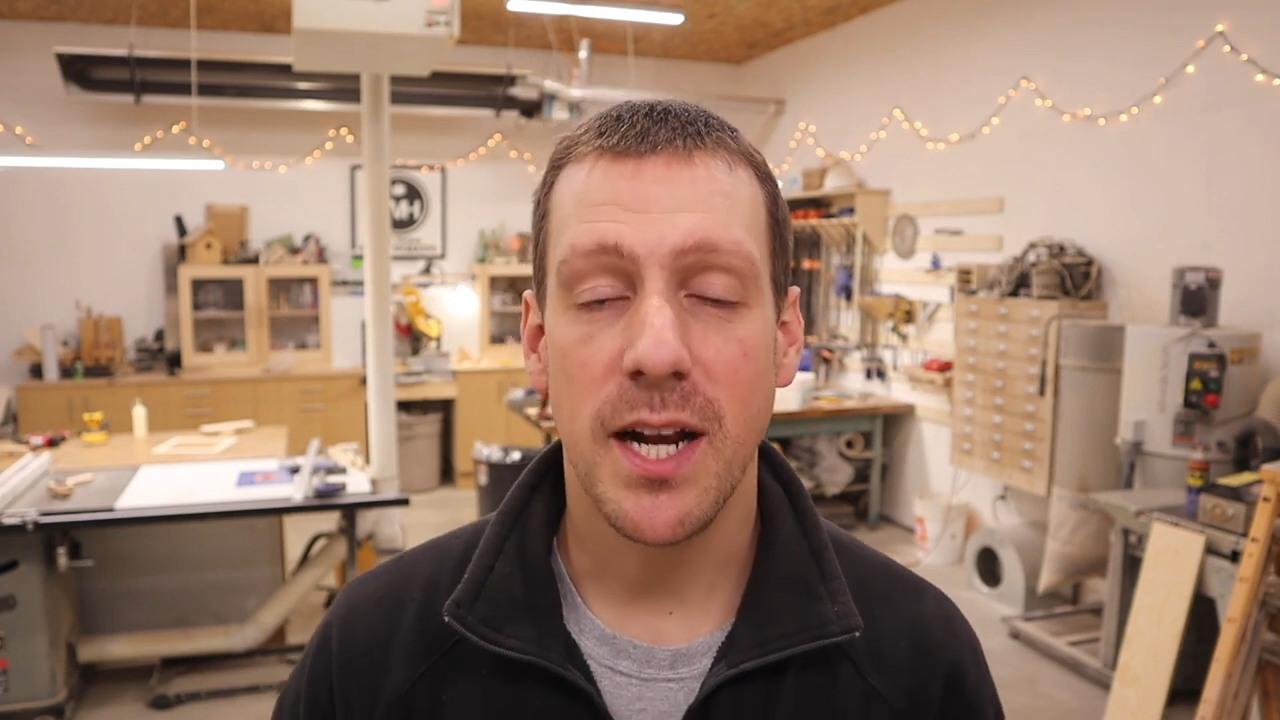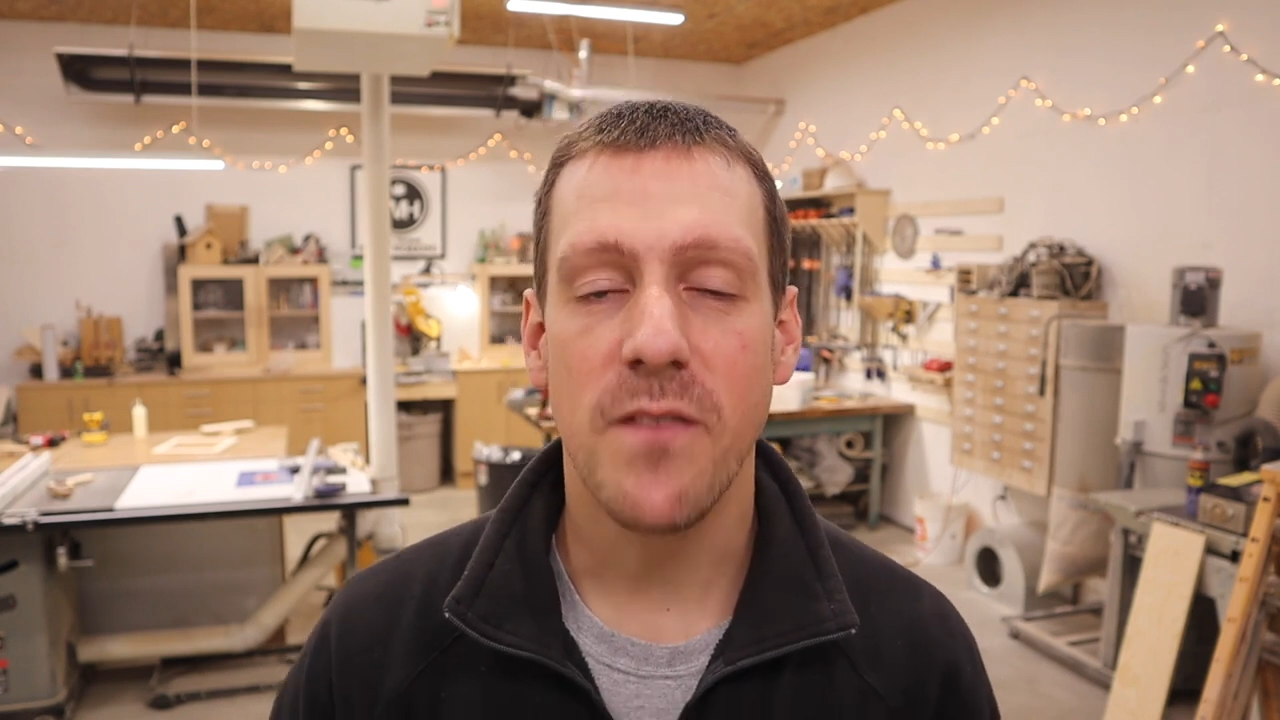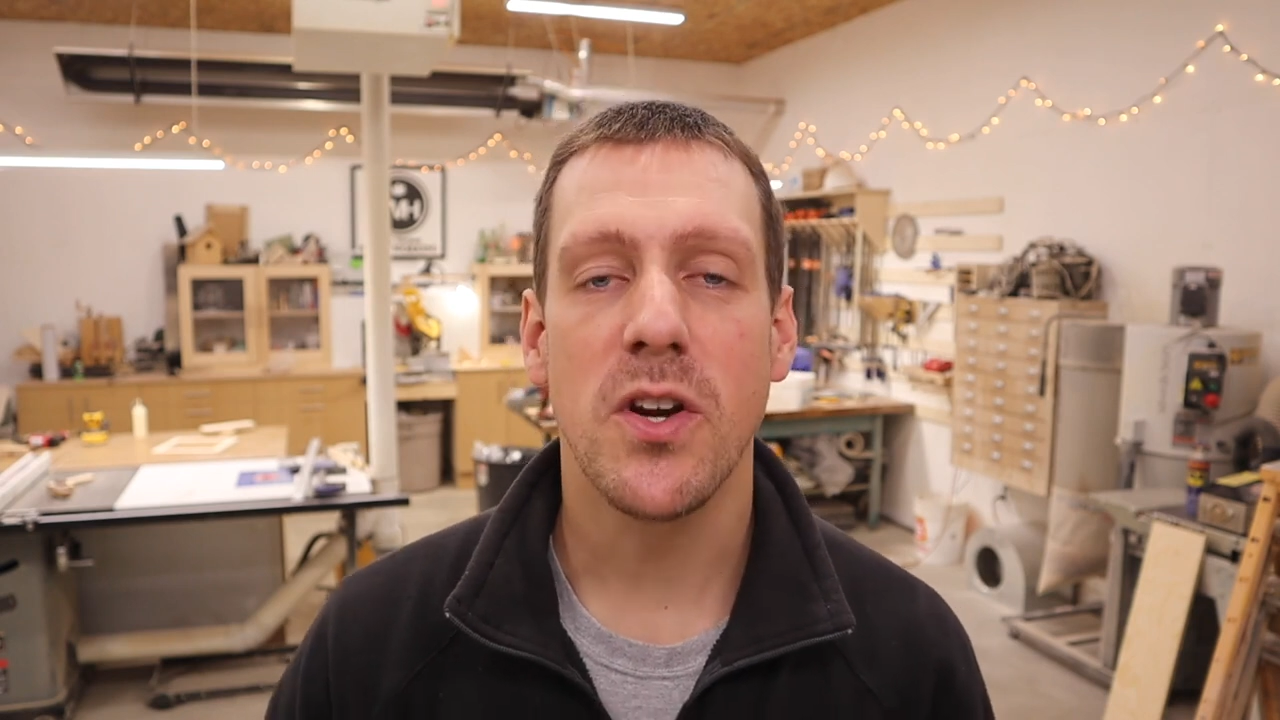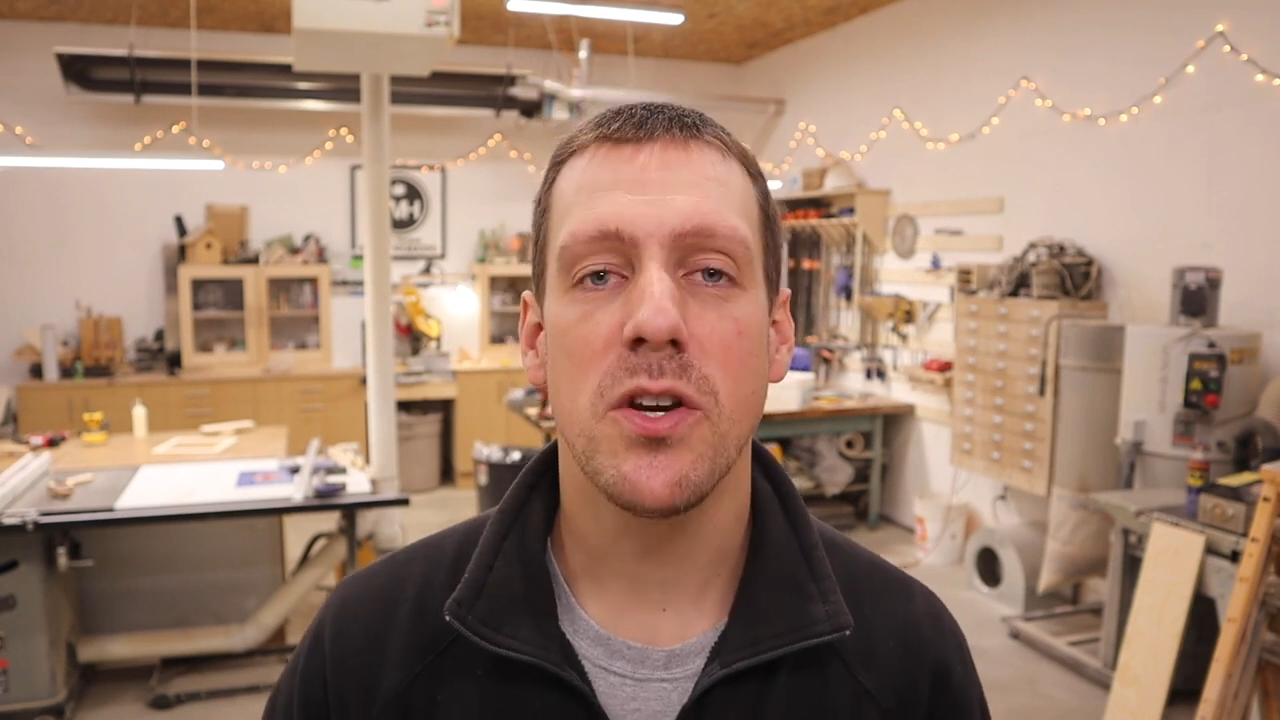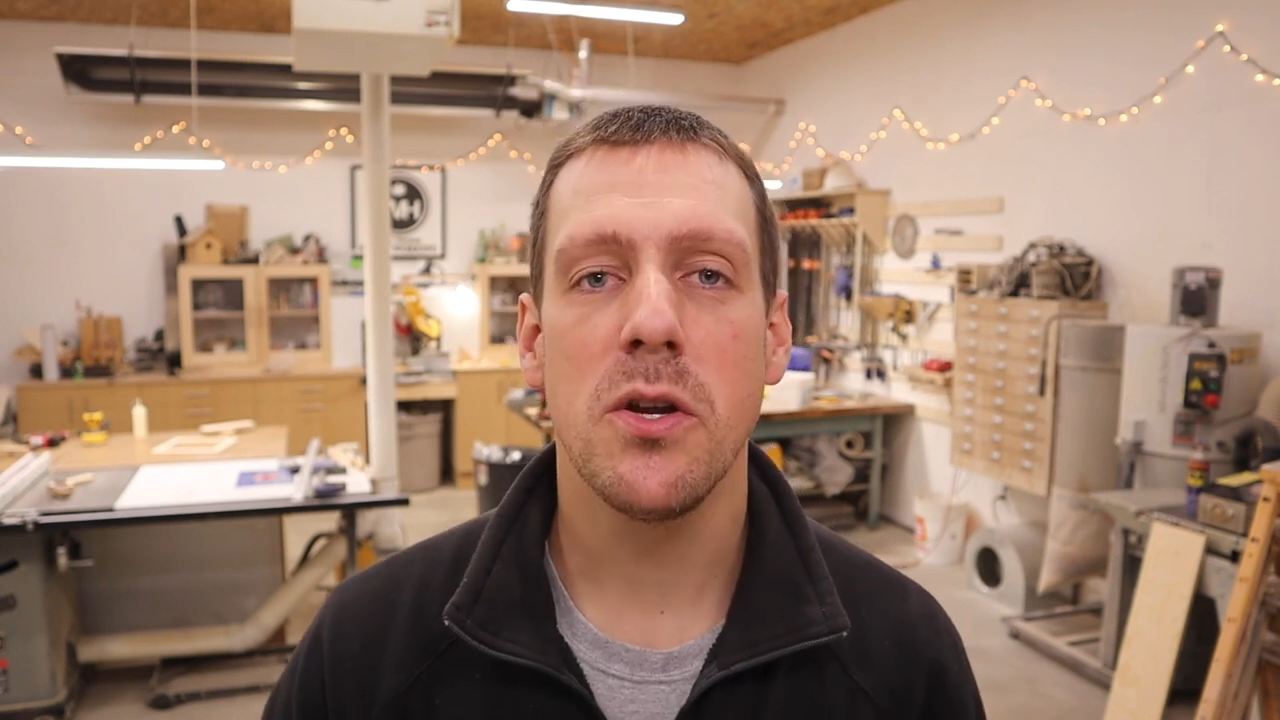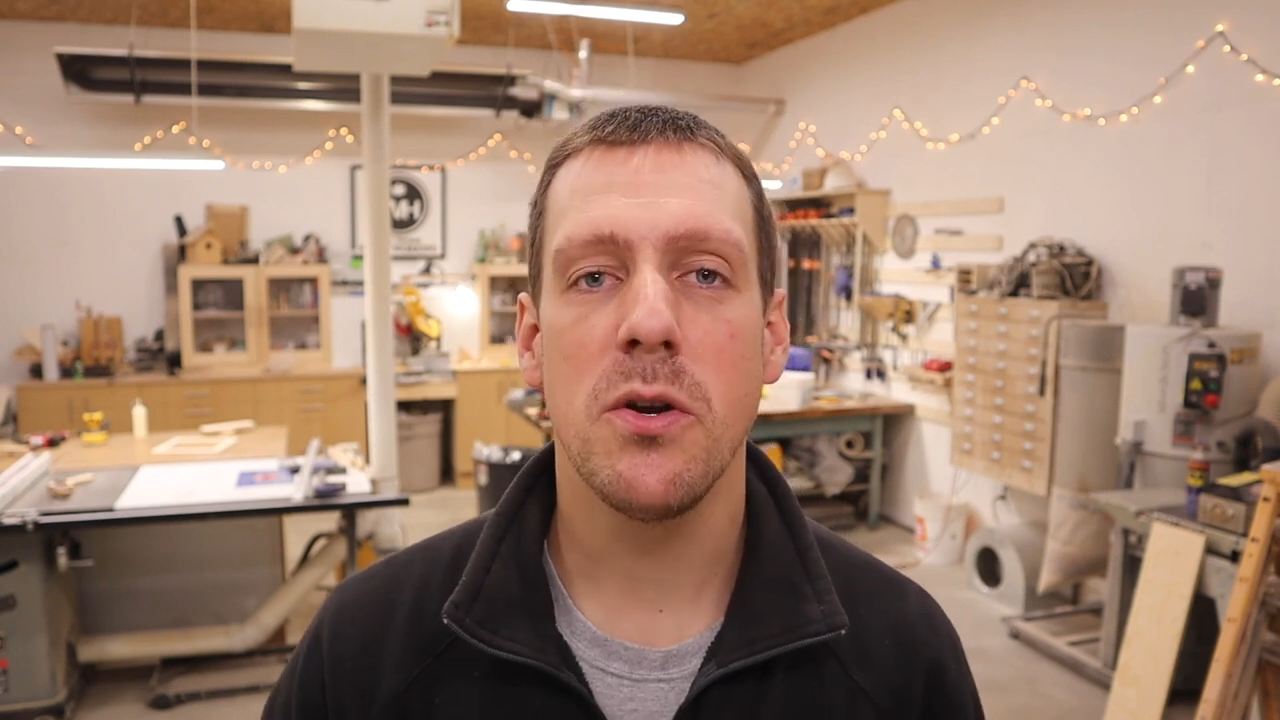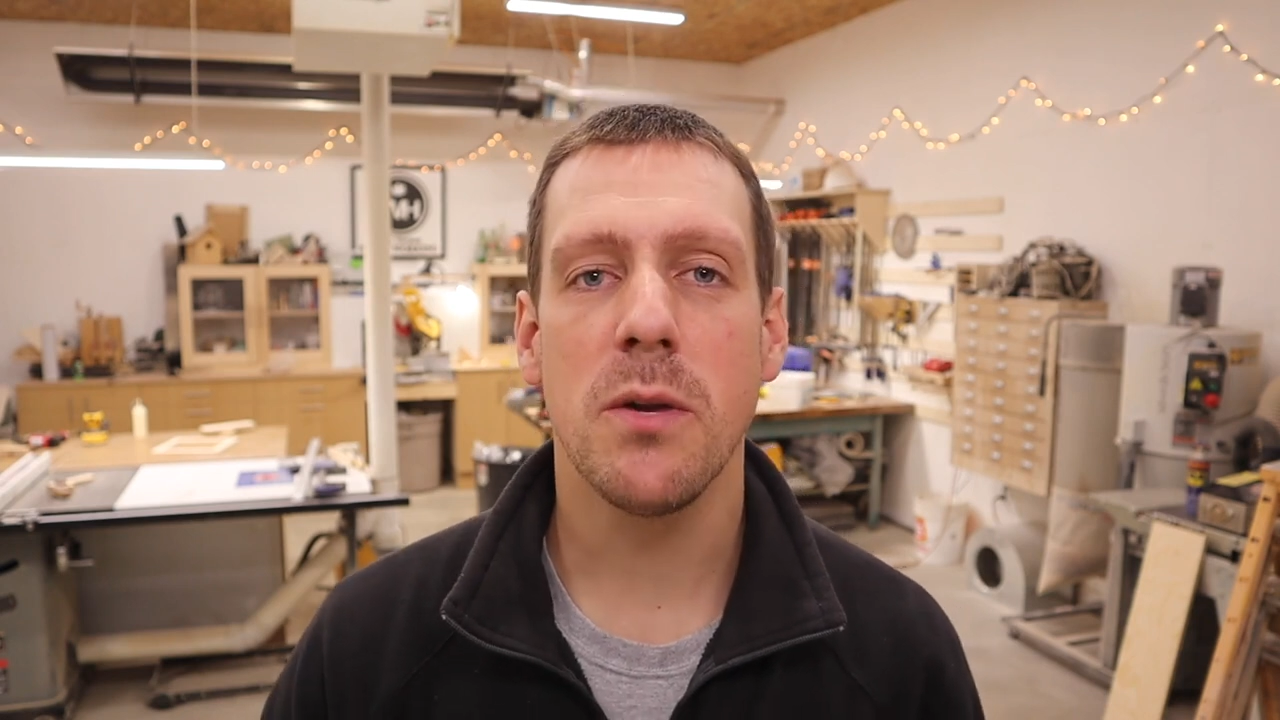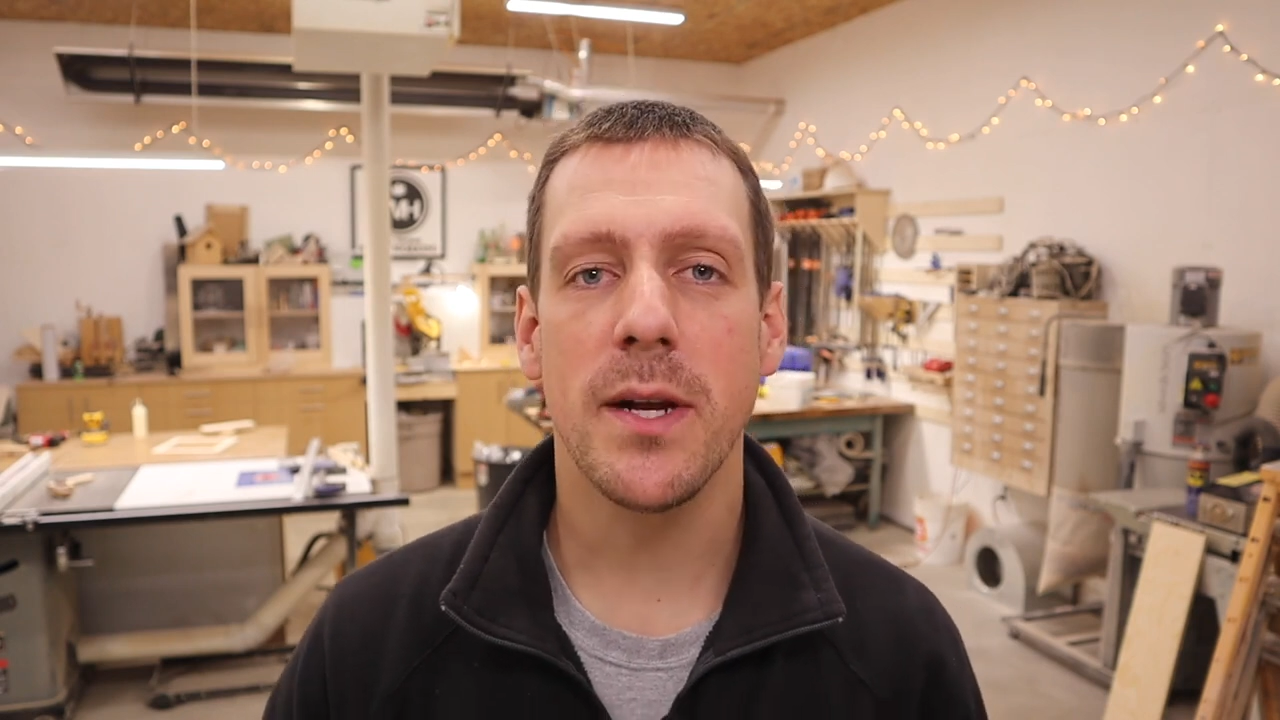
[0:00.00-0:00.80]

And if you're new to